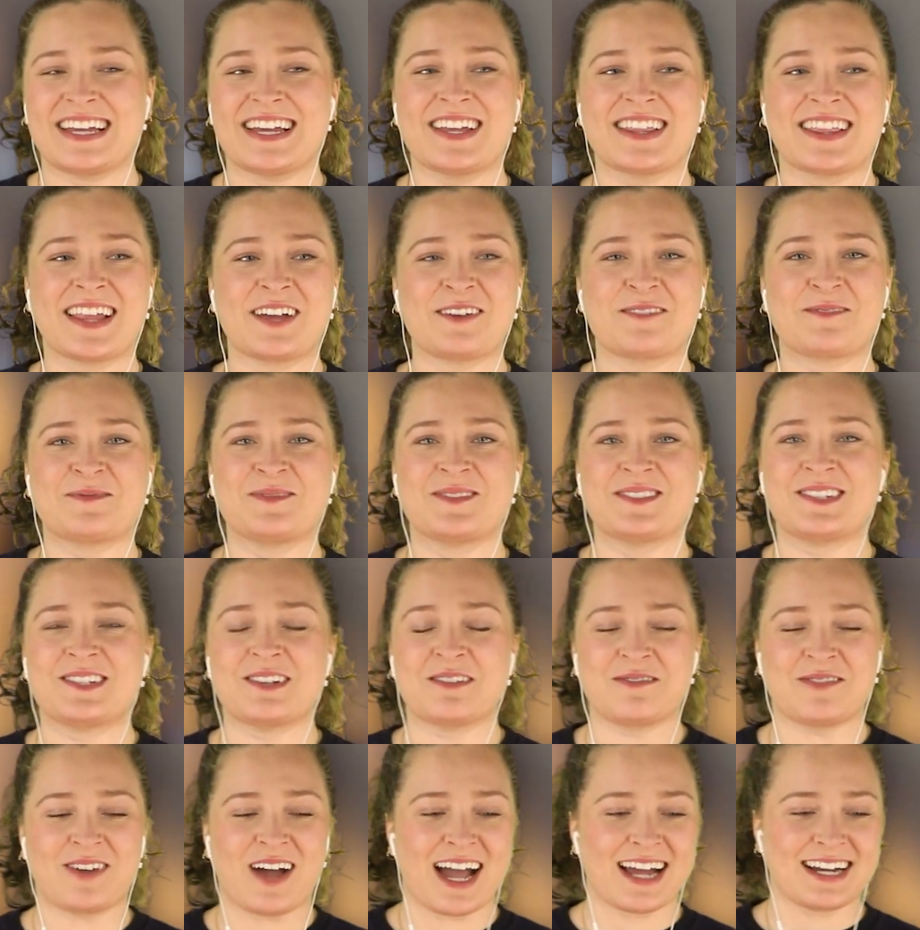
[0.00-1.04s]
he like
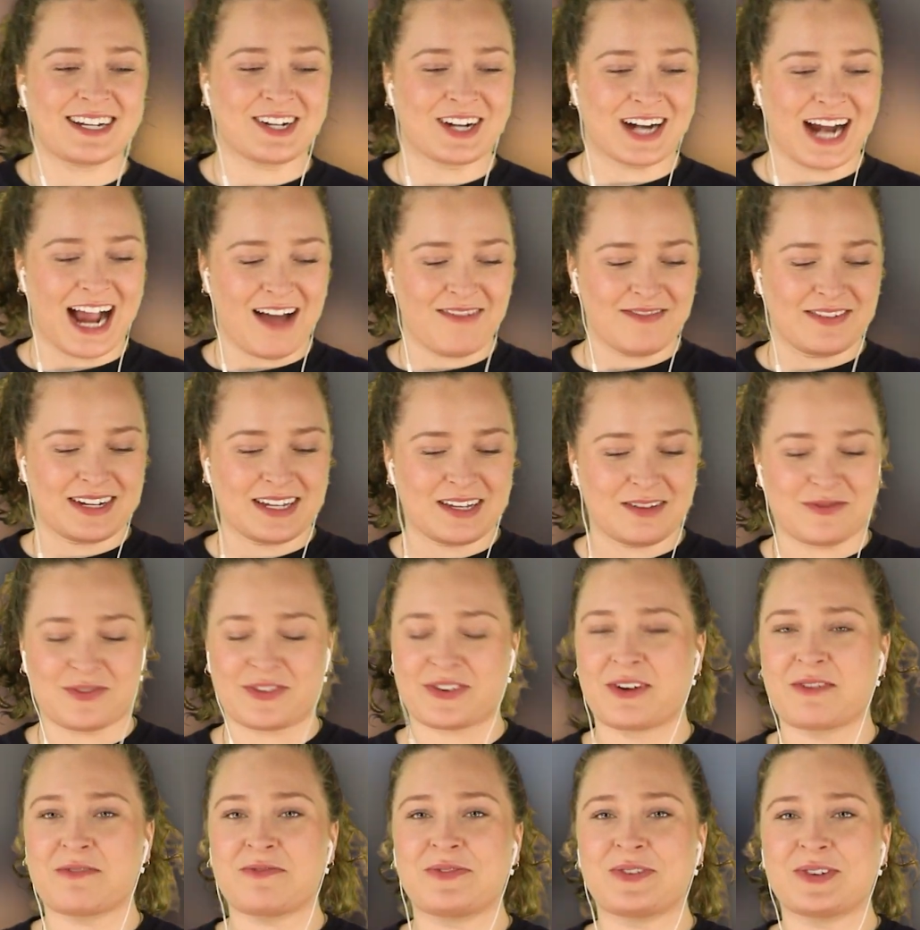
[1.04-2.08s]
defied gravity
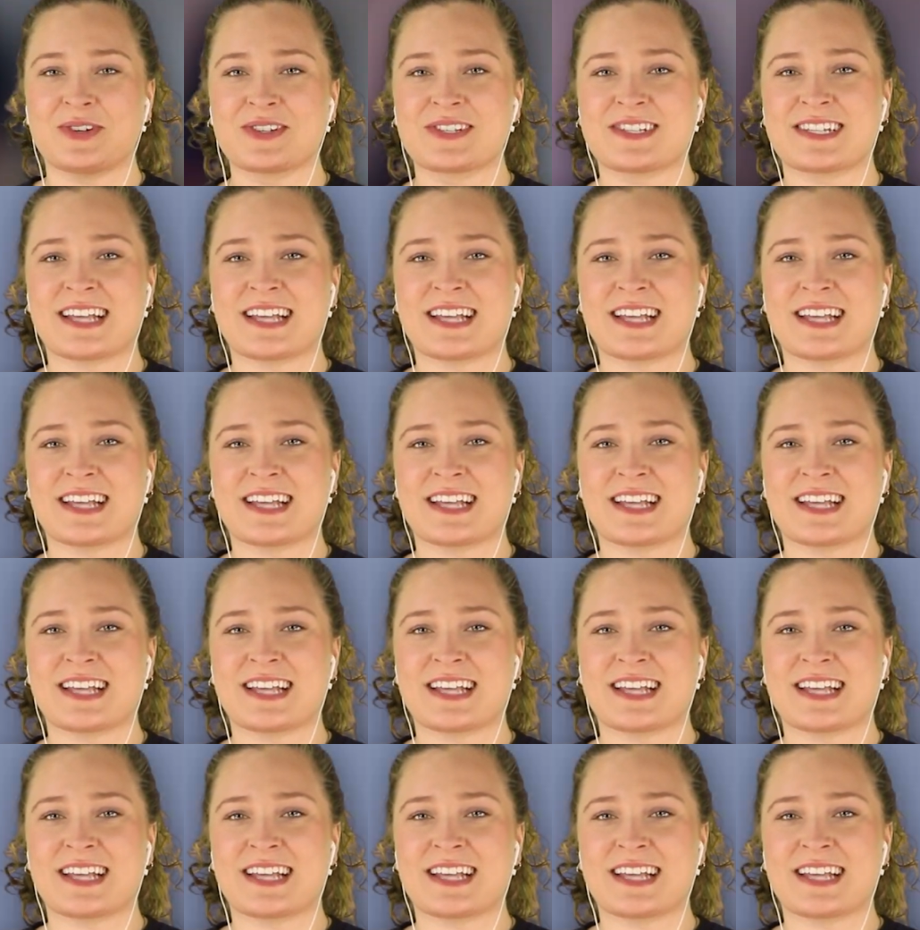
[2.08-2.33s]
for a full